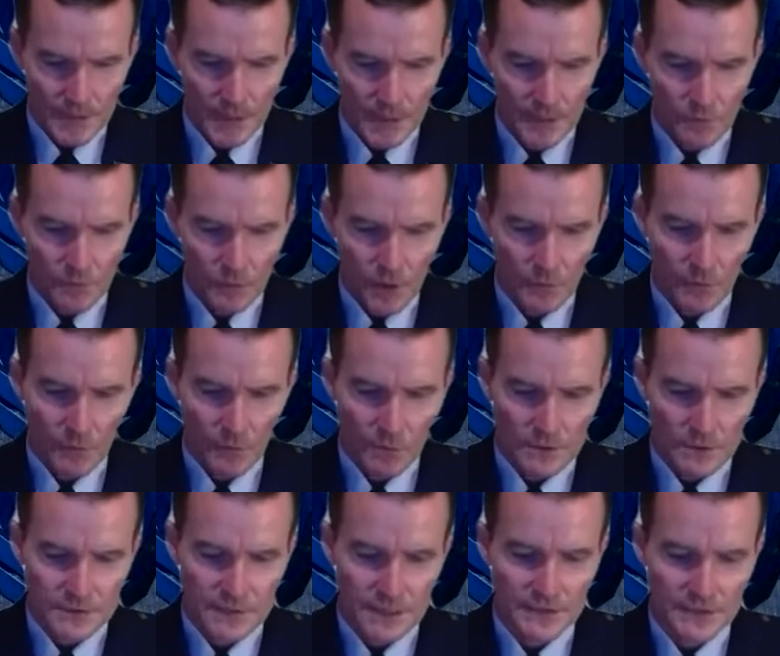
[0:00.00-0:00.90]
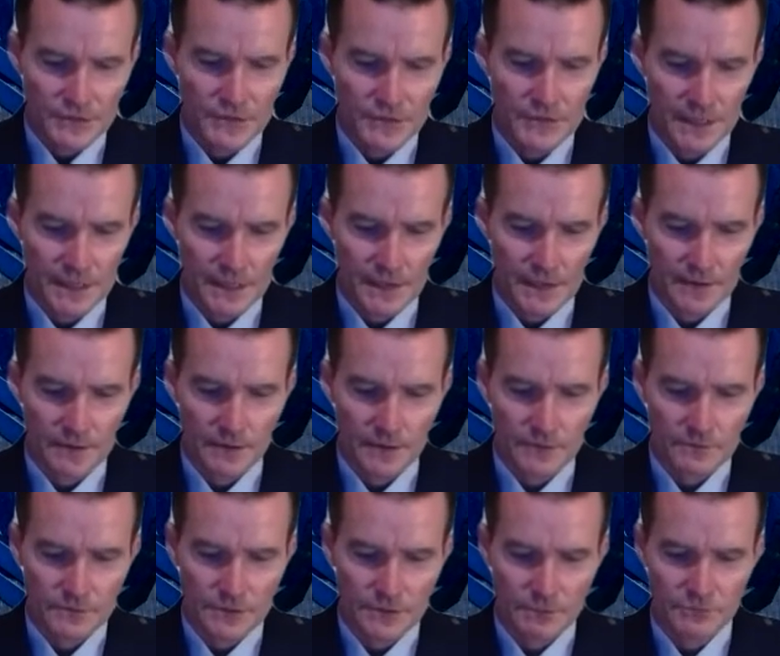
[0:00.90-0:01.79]
And while we weren't stationed
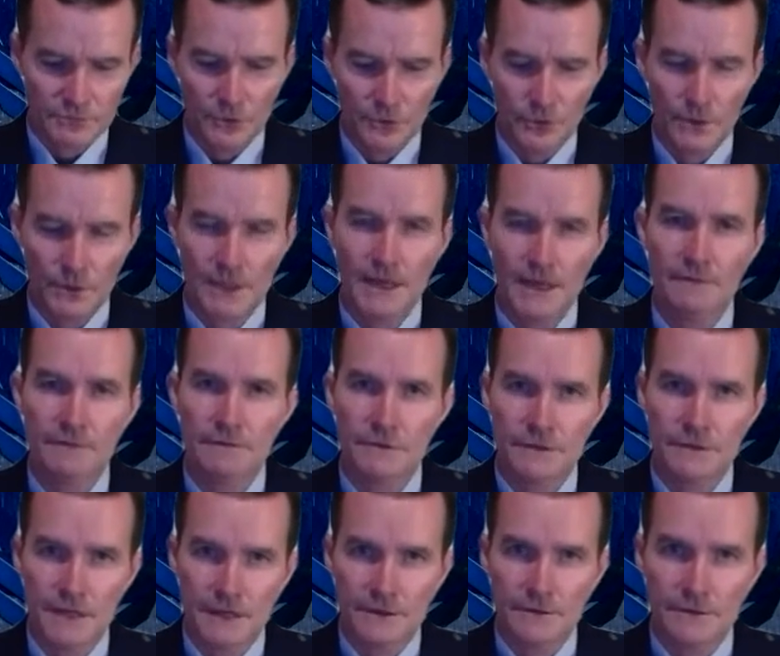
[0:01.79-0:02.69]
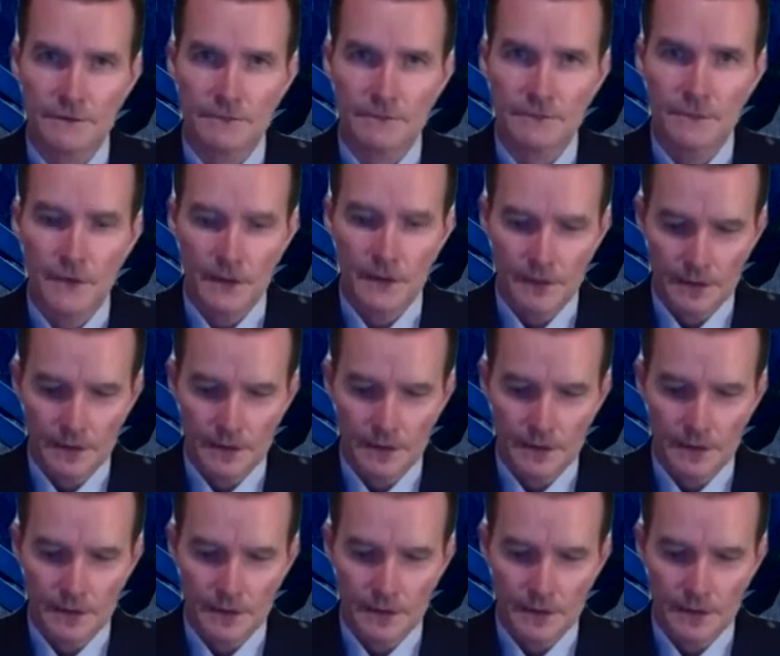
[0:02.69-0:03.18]
together subsequently after Tyndall,